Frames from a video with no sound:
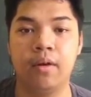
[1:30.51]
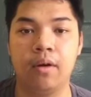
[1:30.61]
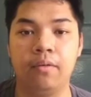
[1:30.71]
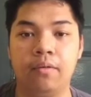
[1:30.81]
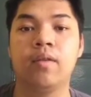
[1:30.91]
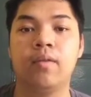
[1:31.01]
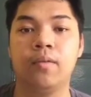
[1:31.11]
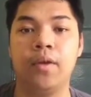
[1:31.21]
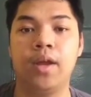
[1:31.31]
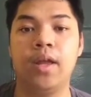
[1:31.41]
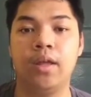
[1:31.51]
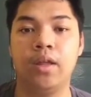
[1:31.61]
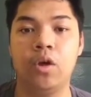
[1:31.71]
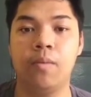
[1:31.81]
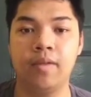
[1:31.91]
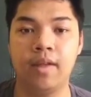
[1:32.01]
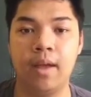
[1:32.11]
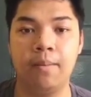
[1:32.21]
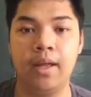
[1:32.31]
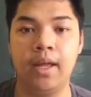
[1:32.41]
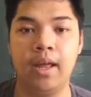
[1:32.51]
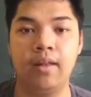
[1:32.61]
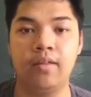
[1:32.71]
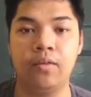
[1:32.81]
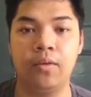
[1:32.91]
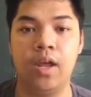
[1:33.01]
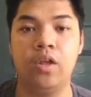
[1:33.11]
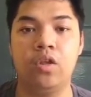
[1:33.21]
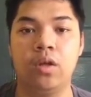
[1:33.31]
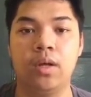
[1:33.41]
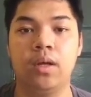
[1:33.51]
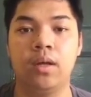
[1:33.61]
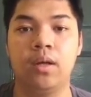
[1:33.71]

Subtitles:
of screening jobs applicants to ensure